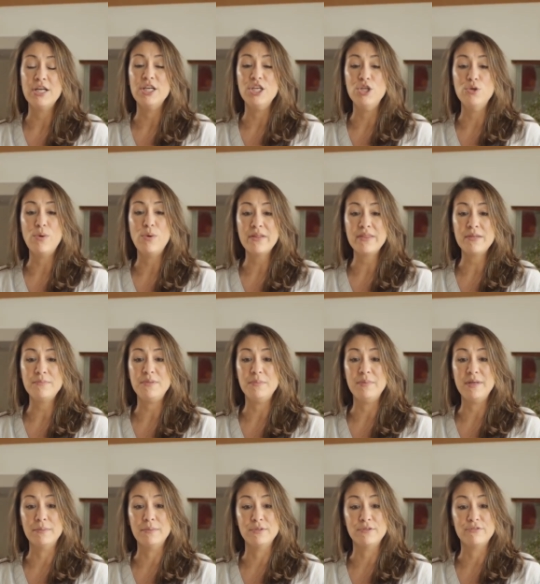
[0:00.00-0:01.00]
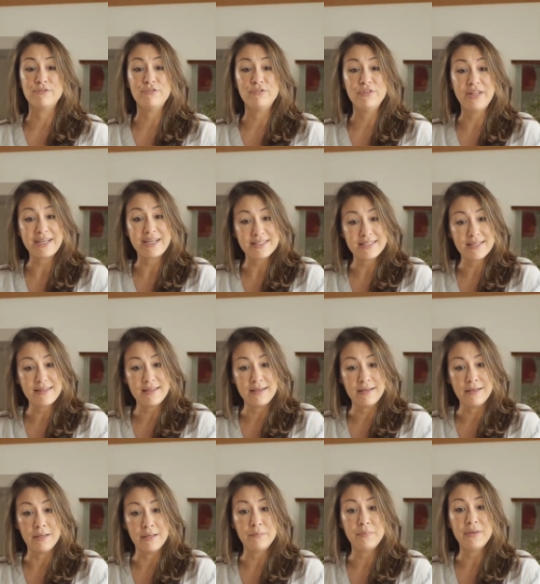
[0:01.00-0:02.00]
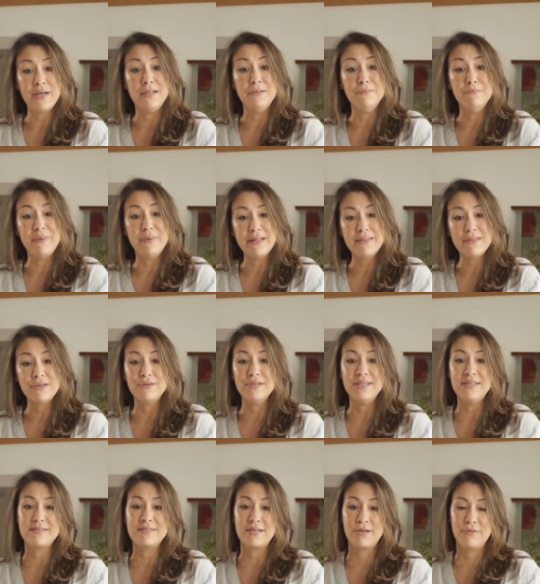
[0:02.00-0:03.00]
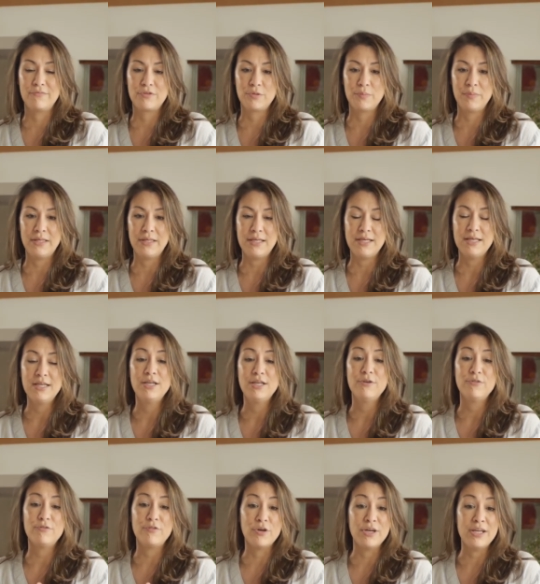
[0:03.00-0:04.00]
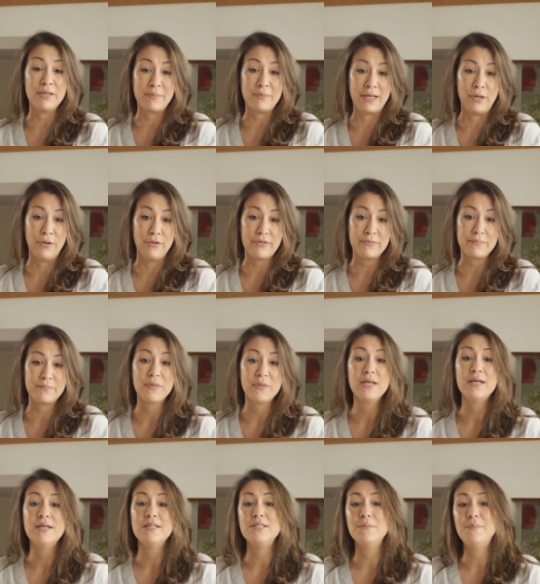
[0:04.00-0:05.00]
You want them to be able to flex at the hip and bend their knees comfortably for hip health.